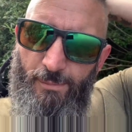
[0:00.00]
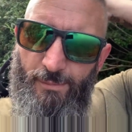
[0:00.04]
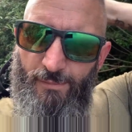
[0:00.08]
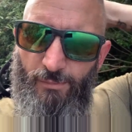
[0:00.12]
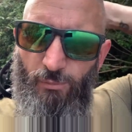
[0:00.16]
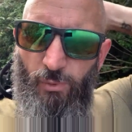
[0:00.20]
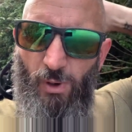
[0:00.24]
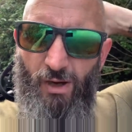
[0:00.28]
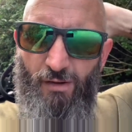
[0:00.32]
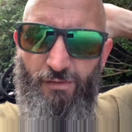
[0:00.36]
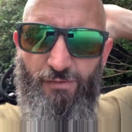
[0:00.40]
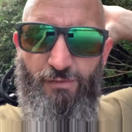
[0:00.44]

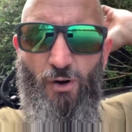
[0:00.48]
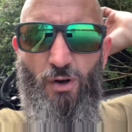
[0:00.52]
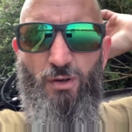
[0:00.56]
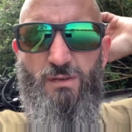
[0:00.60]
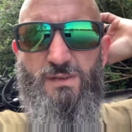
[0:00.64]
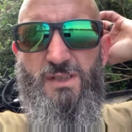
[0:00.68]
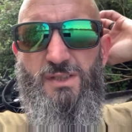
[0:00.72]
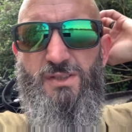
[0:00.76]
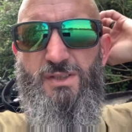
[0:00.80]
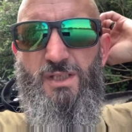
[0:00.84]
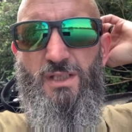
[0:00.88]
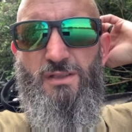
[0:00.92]
Well, 5
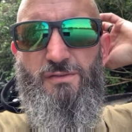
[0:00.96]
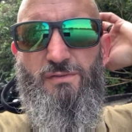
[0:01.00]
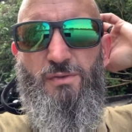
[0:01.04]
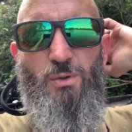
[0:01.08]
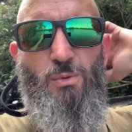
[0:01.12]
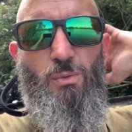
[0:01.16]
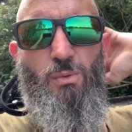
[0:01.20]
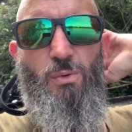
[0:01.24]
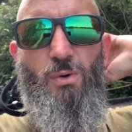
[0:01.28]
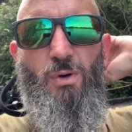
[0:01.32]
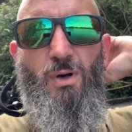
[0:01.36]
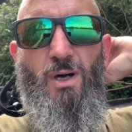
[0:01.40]
to 6 foot of
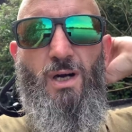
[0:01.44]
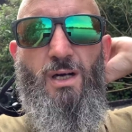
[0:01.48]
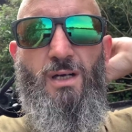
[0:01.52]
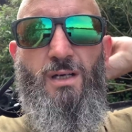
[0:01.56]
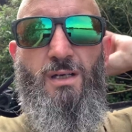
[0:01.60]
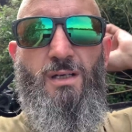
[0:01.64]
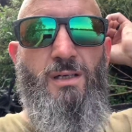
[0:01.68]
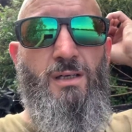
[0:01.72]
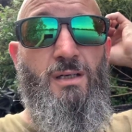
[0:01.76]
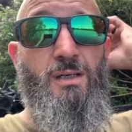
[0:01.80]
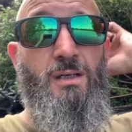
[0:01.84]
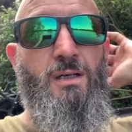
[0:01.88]
water,
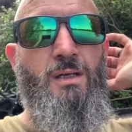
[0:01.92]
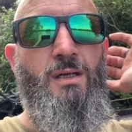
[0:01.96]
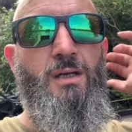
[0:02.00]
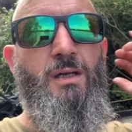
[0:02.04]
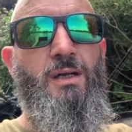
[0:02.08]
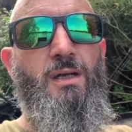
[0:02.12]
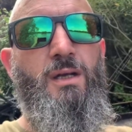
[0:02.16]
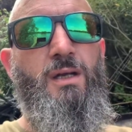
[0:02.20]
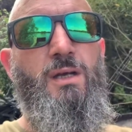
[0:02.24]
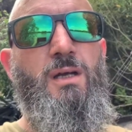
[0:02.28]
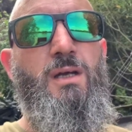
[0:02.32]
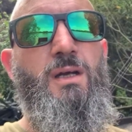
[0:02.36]

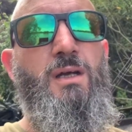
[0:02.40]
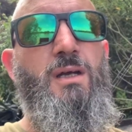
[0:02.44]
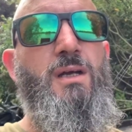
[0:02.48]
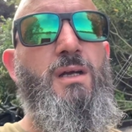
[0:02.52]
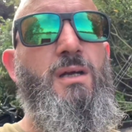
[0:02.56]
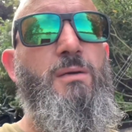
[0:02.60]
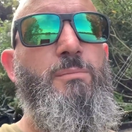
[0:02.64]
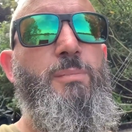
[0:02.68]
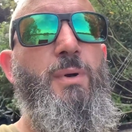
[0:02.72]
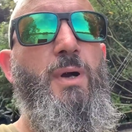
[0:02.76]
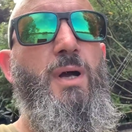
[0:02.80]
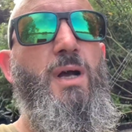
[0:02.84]

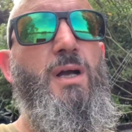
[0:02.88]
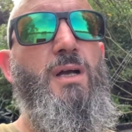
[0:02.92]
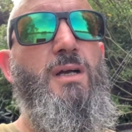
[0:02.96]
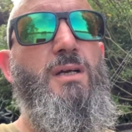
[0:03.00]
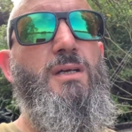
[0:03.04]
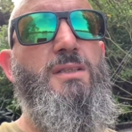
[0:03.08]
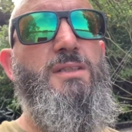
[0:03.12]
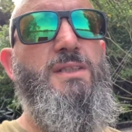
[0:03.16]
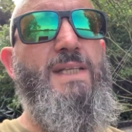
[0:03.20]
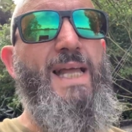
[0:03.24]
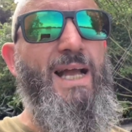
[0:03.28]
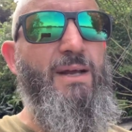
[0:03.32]
but
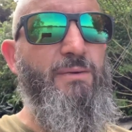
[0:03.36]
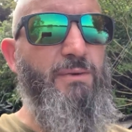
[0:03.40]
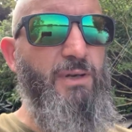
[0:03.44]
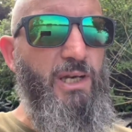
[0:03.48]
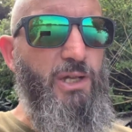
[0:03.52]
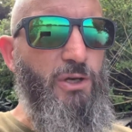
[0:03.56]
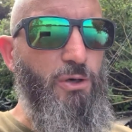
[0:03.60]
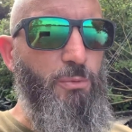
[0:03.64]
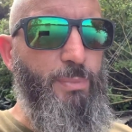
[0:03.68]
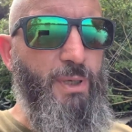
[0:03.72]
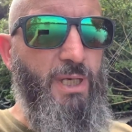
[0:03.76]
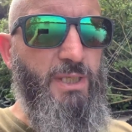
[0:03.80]
it's down a
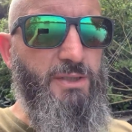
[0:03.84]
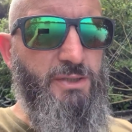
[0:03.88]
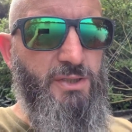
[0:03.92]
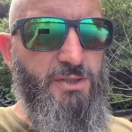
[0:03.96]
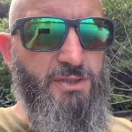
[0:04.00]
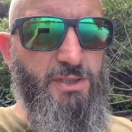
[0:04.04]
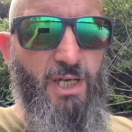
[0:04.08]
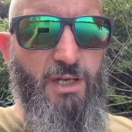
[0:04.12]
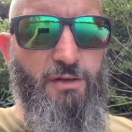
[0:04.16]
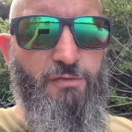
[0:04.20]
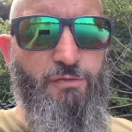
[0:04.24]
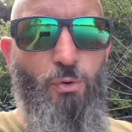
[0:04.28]
little bit, so
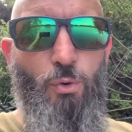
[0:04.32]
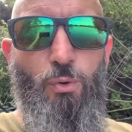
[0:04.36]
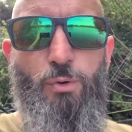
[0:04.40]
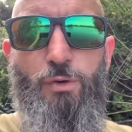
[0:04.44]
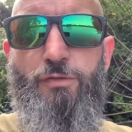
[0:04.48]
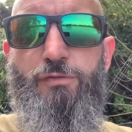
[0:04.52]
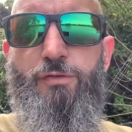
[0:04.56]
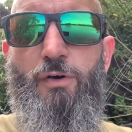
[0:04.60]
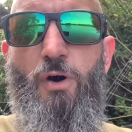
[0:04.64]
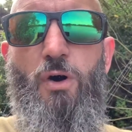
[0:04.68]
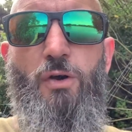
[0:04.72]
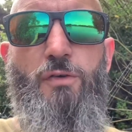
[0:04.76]
say 4 to
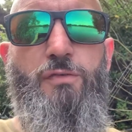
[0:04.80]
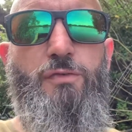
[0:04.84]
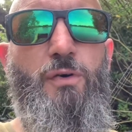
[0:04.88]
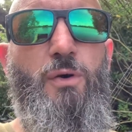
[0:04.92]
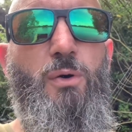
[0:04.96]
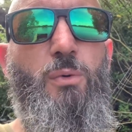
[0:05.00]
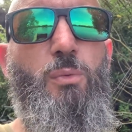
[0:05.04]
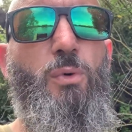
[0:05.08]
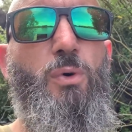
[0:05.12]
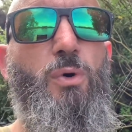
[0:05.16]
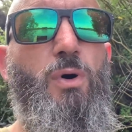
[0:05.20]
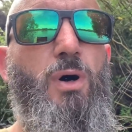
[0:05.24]
5 foot
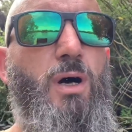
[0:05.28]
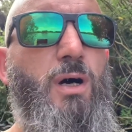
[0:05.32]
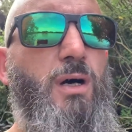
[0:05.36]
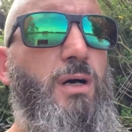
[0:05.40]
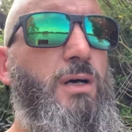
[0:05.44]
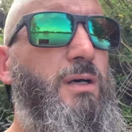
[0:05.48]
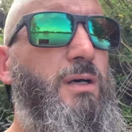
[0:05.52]
of water.